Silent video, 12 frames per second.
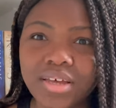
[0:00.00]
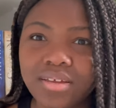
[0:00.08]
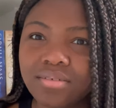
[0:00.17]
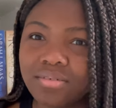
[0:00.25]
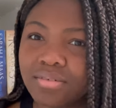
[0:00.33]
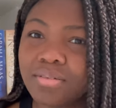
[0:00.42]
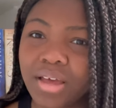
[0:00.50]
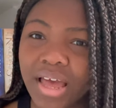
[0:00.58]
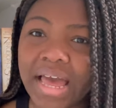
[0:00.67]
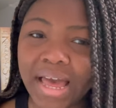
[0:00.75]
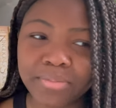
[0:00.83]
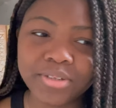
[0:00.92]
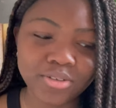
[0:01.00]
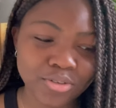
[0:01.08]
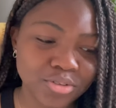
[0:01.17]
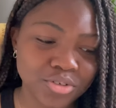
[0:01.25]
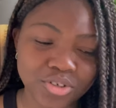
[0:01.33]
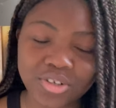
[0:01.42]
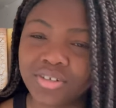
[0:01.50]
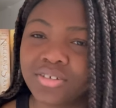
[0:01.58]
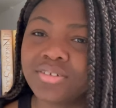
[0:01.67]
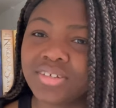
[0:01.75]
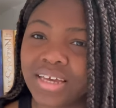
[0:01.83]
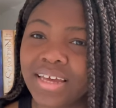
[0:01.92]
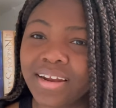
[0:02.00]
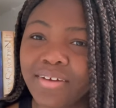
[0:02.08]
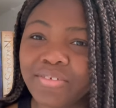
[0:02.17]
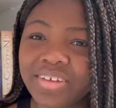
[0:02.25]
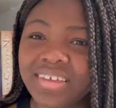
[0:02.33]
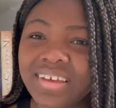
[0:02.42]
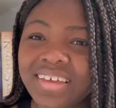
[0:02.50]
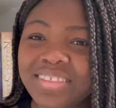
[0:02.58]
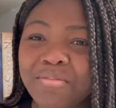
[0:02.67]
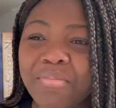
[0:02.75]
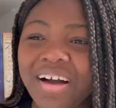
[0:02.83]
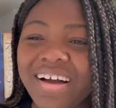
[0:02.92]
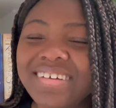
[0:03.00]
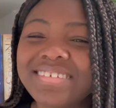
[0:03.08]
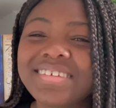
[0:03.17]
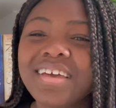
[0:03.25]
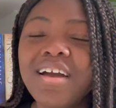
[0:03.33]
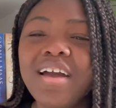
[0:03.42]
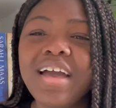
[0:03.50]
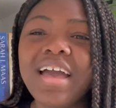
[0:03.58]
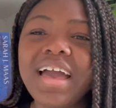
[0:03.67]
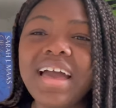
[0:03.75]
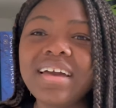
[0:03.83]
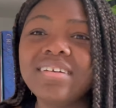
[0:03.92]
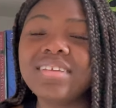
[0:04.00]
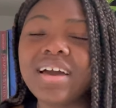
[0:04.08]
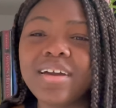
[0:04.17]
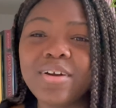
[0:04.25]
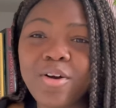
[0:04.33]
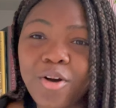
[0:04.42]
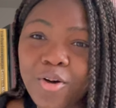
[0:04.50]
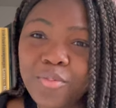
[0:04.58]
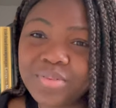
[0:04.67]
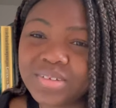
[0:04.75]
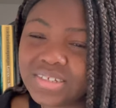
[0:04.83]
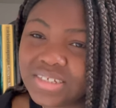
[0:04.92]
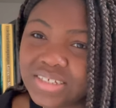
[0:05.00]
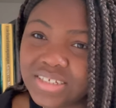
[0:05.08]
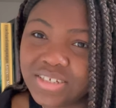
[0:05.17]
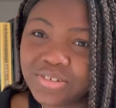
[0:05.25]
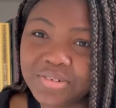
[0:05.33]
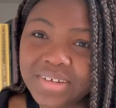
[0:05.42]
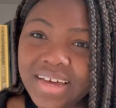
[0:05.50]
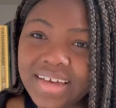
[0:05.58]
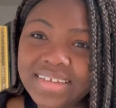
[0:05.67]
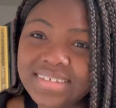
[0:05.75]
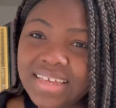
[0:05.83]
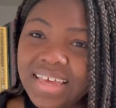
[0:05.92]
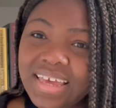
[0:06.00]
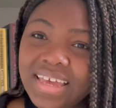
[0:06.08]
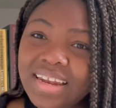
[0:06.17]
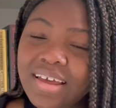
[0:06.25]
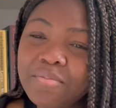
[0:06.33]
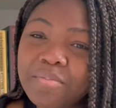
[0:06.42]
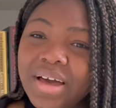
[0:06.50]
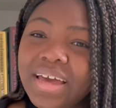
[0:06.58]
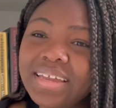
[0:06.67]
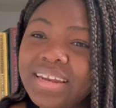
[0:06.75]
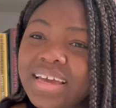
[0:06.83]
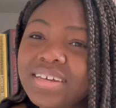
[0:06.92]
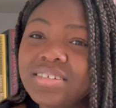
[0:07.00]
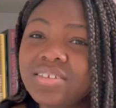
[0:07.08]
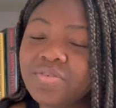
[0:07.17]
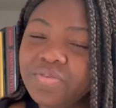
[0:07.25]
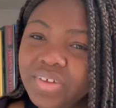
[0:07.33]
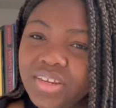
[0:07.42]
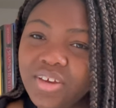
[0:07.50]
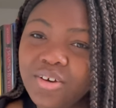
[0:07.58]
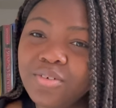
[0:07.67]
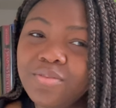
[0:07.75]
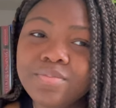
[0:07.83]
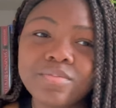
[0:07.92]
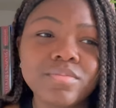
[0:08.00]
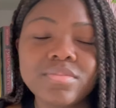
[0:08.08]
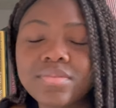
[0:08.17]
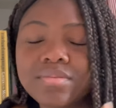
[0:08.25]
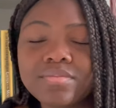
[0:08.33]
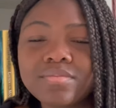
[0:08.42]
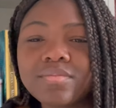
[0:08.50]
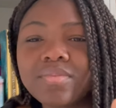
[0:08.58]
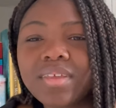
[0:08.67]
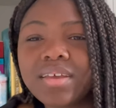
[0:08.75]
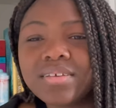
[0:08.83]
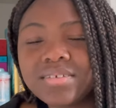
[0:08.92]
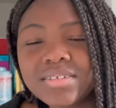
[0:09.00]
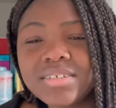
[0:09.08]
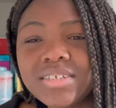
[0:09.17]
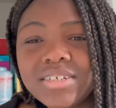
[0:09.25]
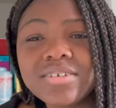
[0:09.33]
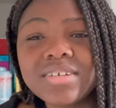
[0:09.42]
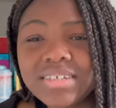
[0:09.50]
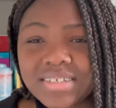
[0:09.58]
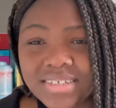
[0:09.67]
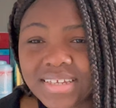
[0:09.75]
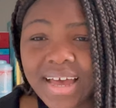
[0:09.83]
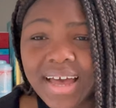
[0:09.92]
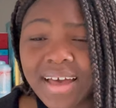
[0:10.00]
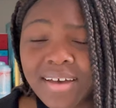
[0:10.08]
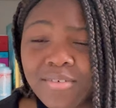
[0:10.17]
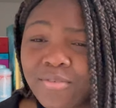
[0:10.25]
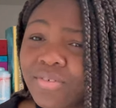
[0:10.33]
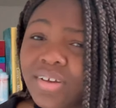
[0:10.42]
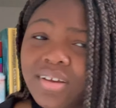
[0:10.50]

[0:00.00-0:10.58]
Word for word: and absolute struggle to get everything in the box and I hope to see you guys in my next video. Sincerely, Sav.